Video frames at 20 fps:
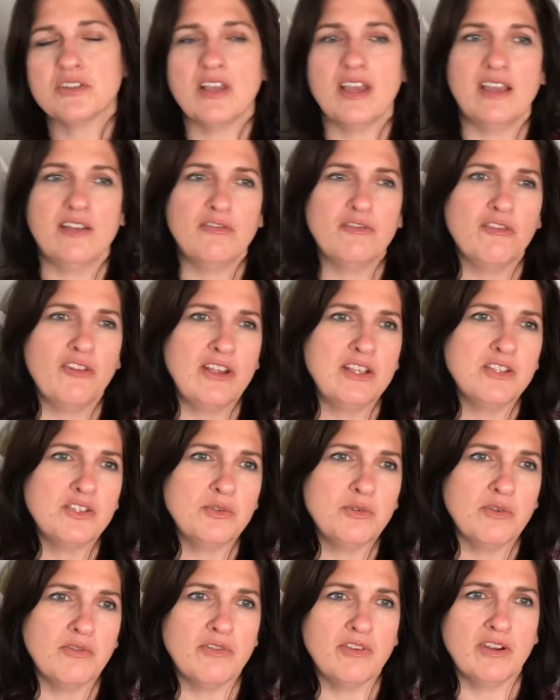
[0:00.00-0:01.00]
I had friends who
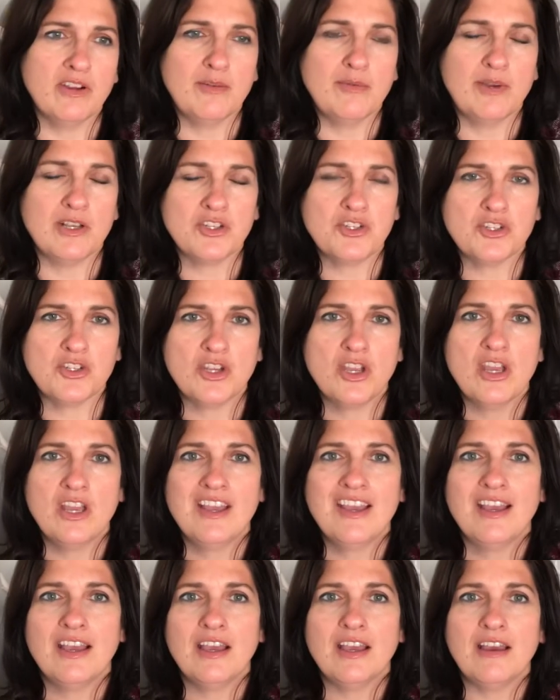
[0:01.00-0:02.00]
were very much
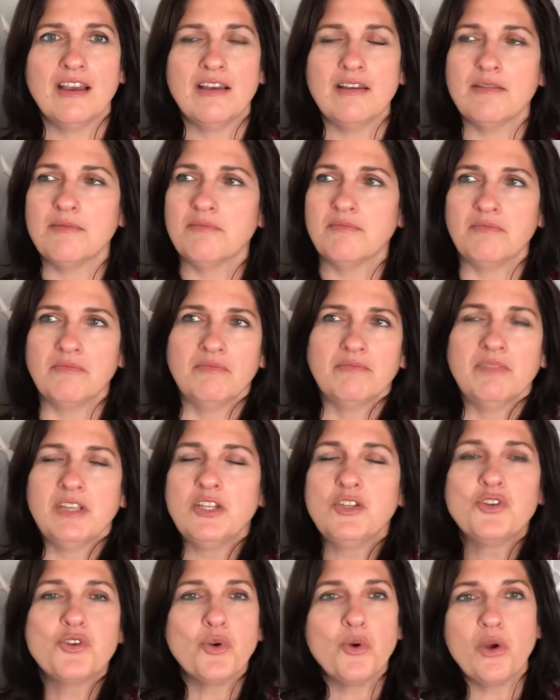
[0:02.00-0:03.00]
uh,
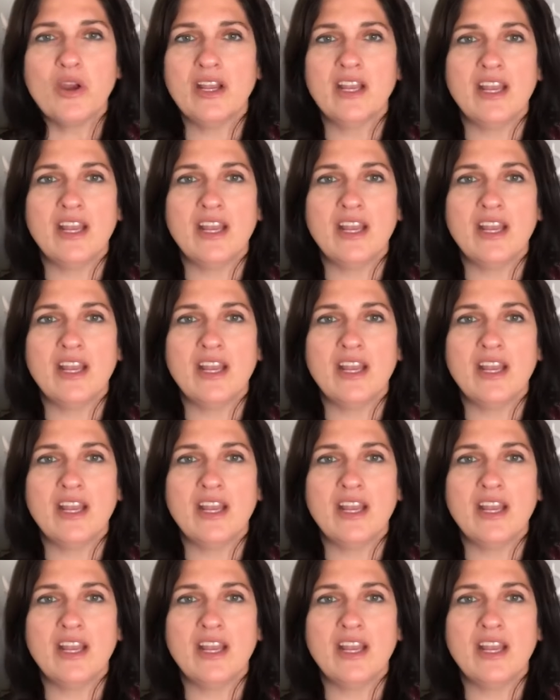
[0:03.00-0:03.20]
enjoyed